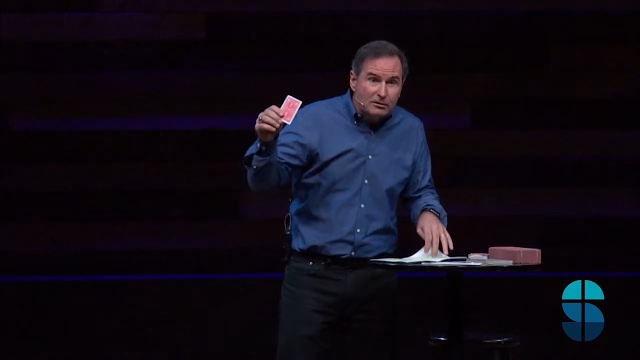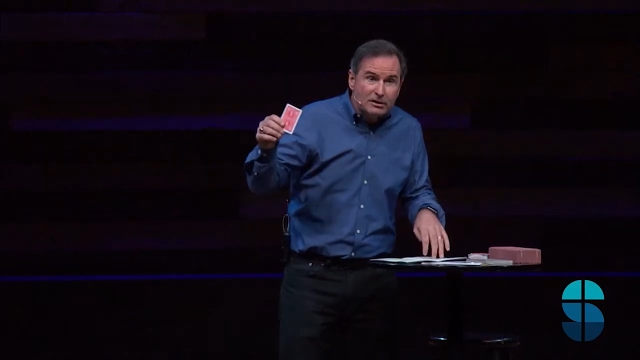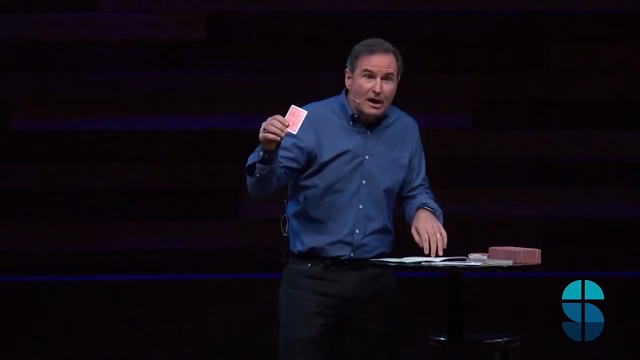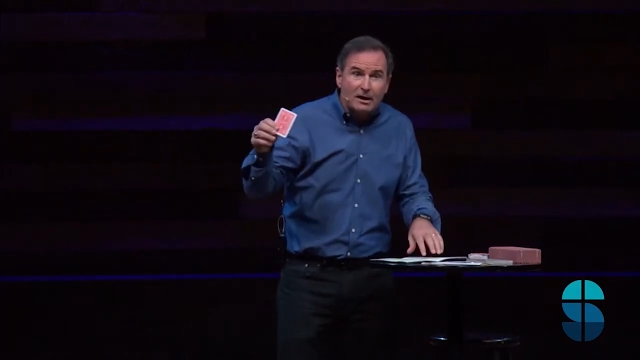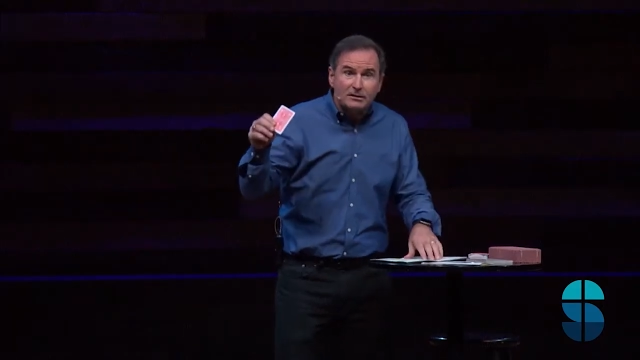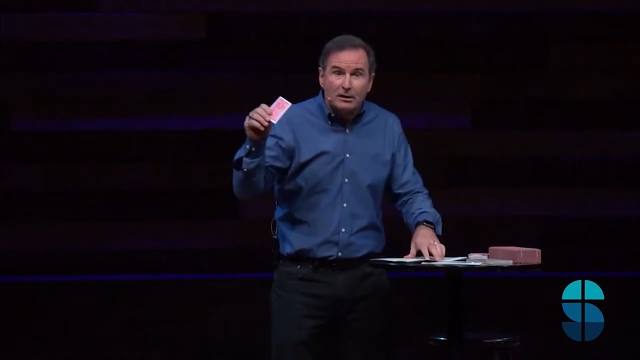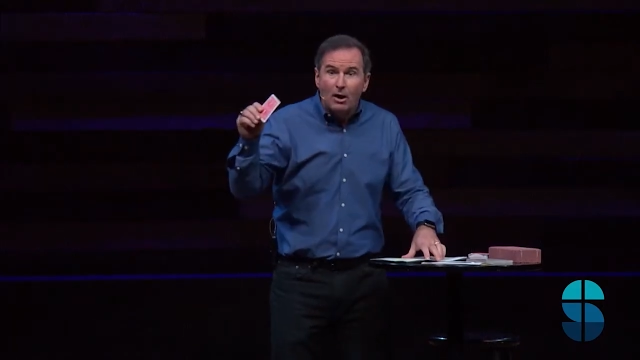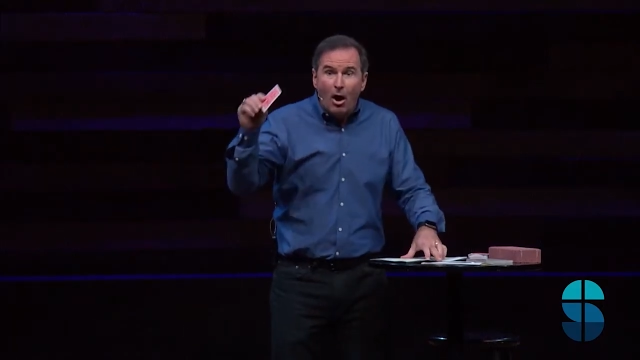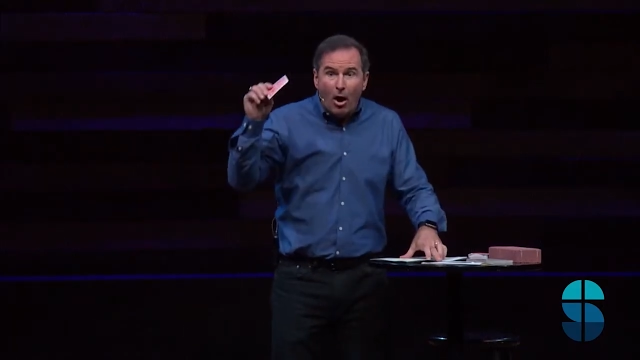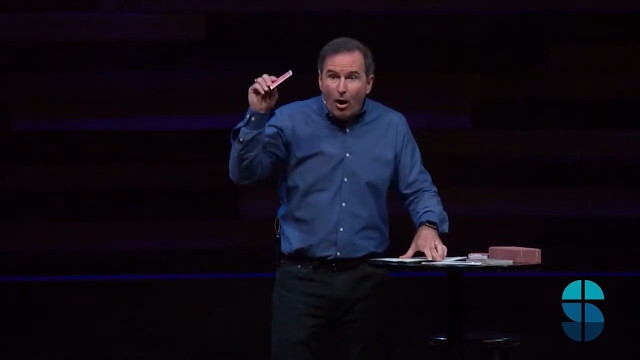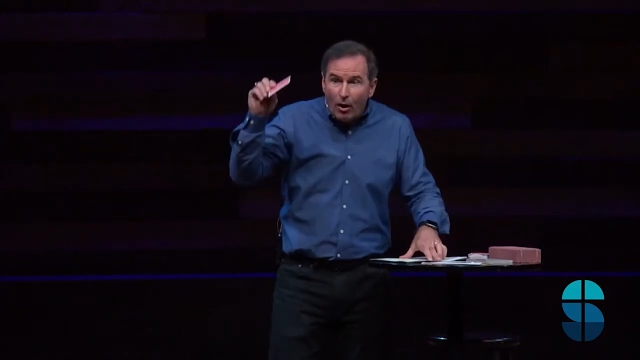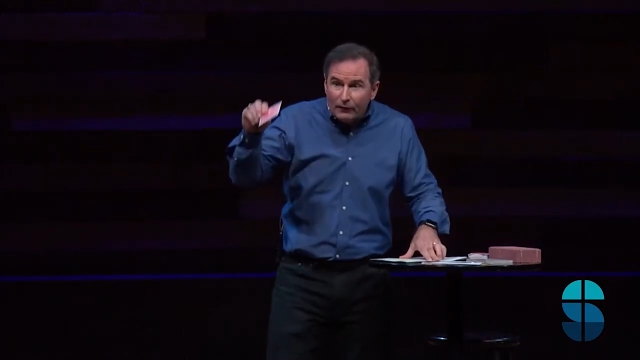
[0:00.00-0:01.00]
think that
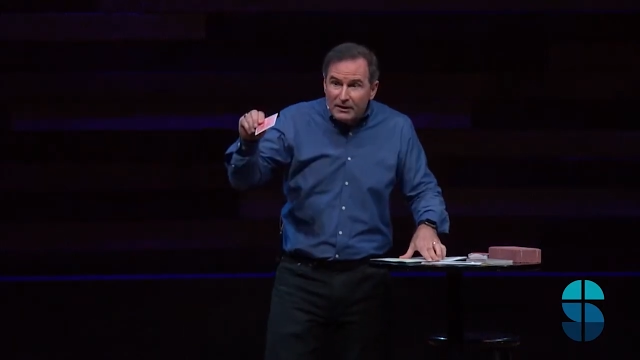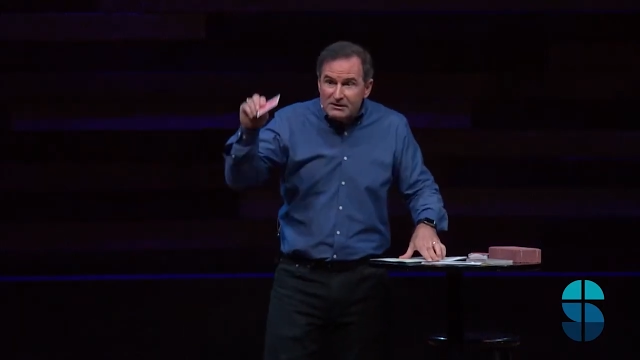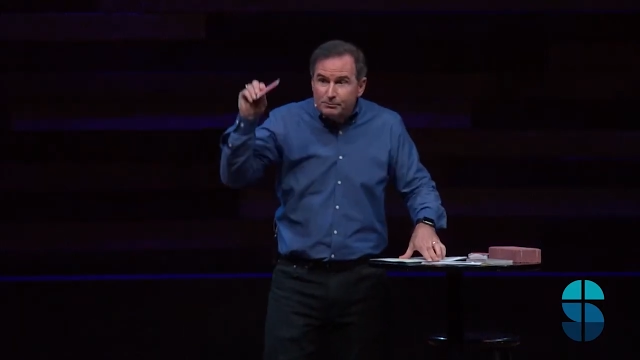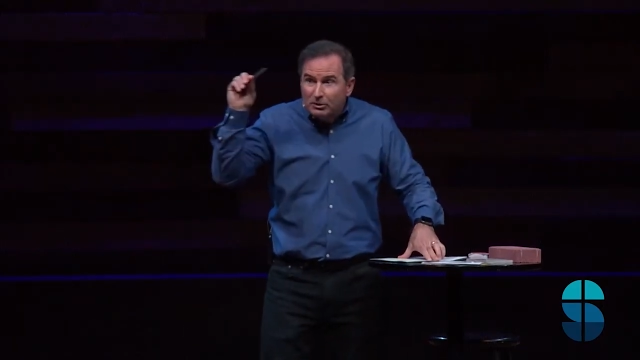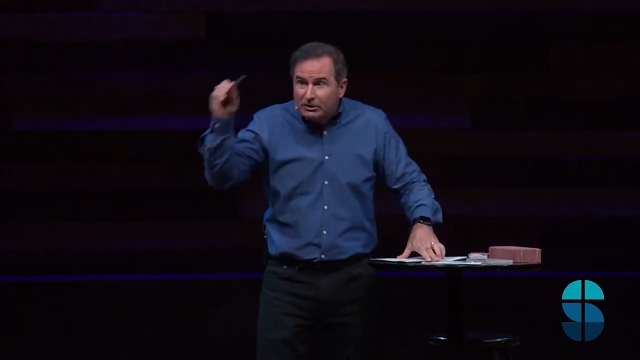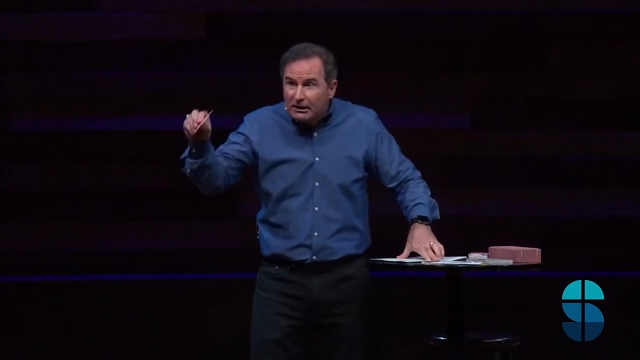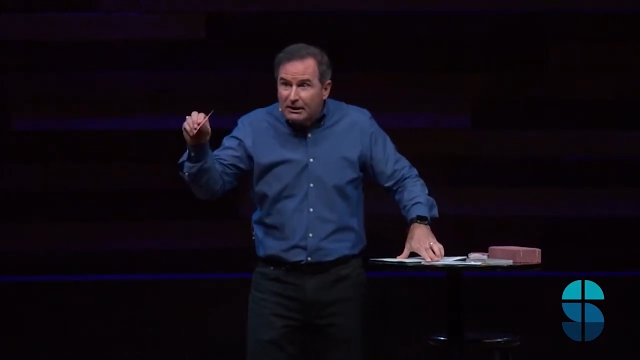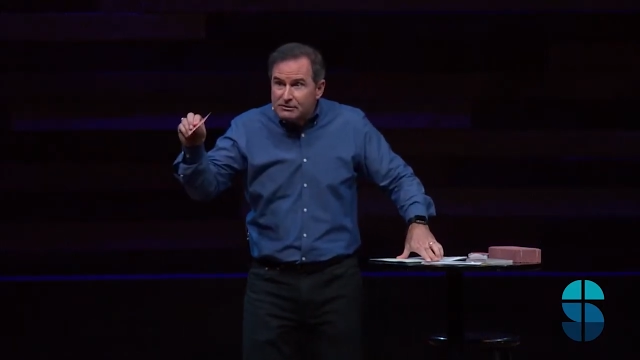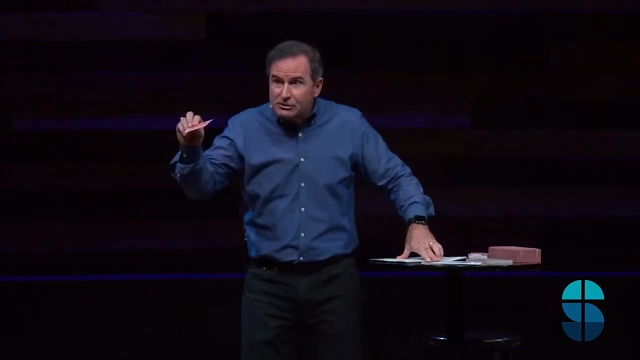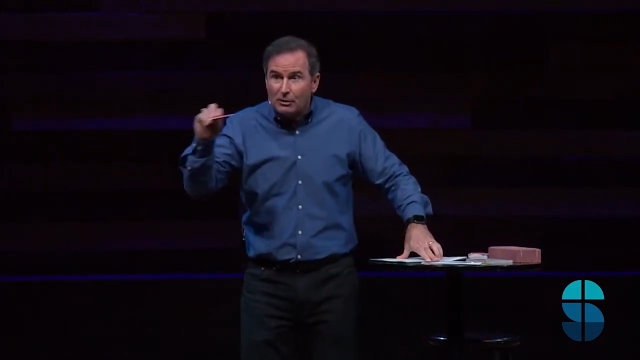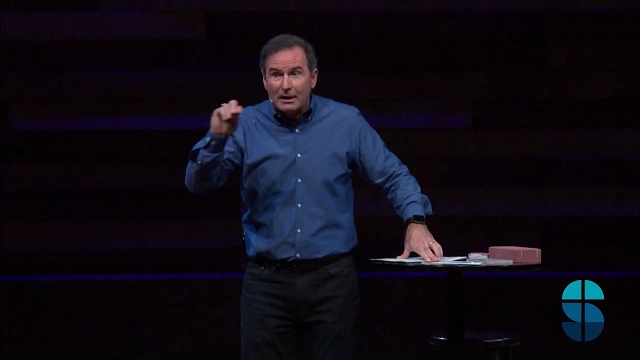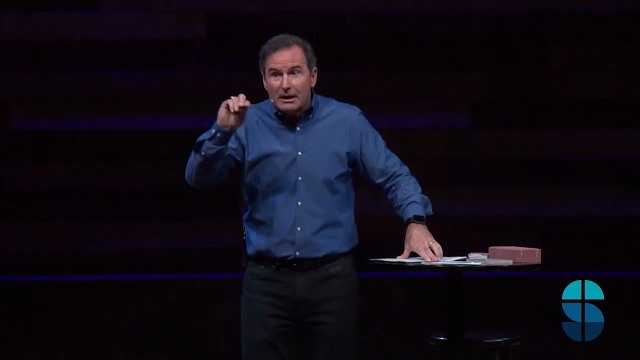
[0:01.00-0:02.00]
all these beliefs
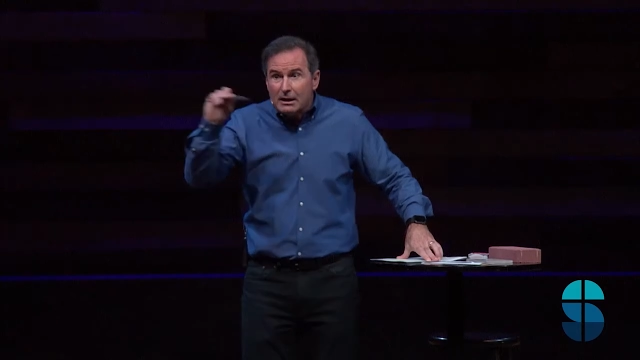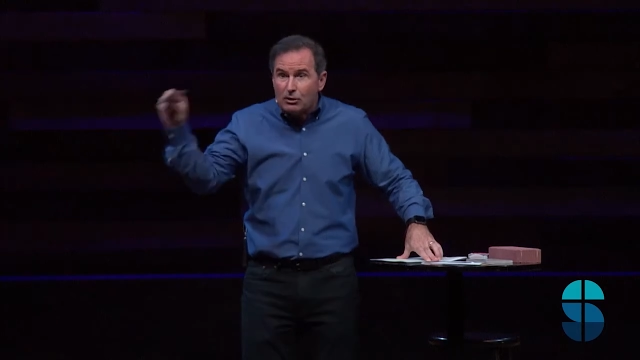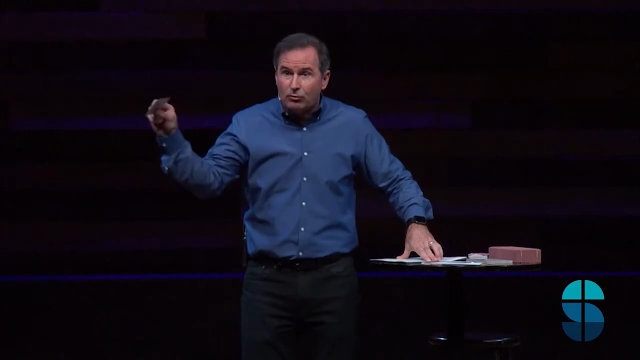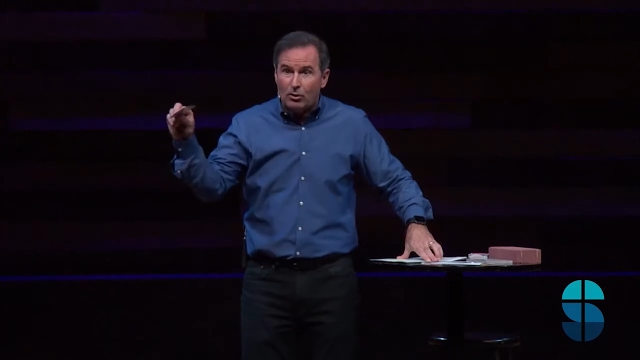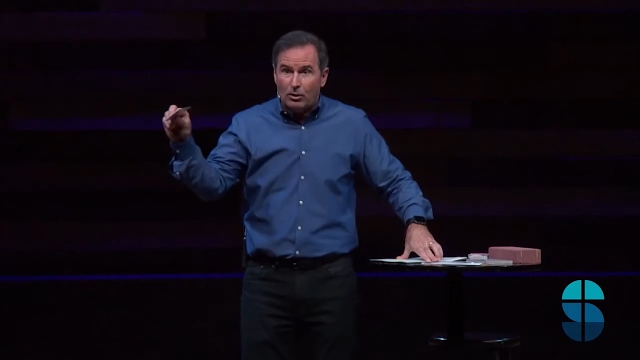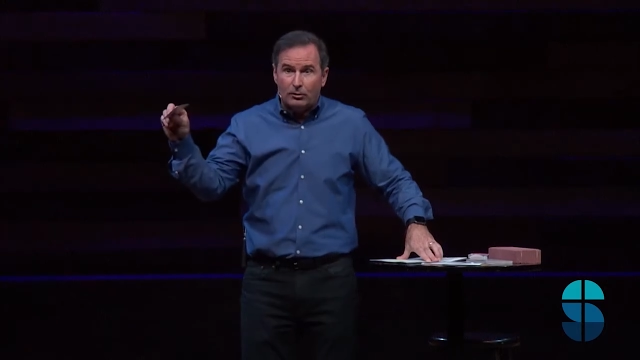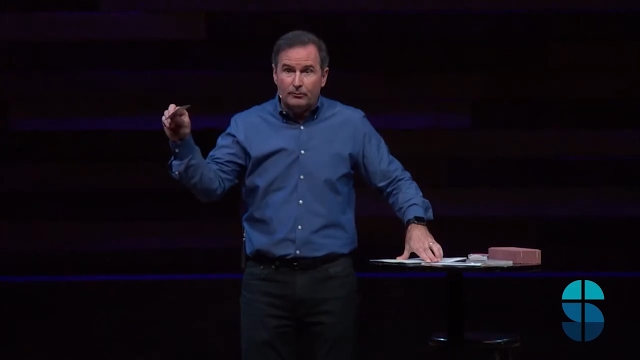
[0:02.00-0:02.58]
are equal.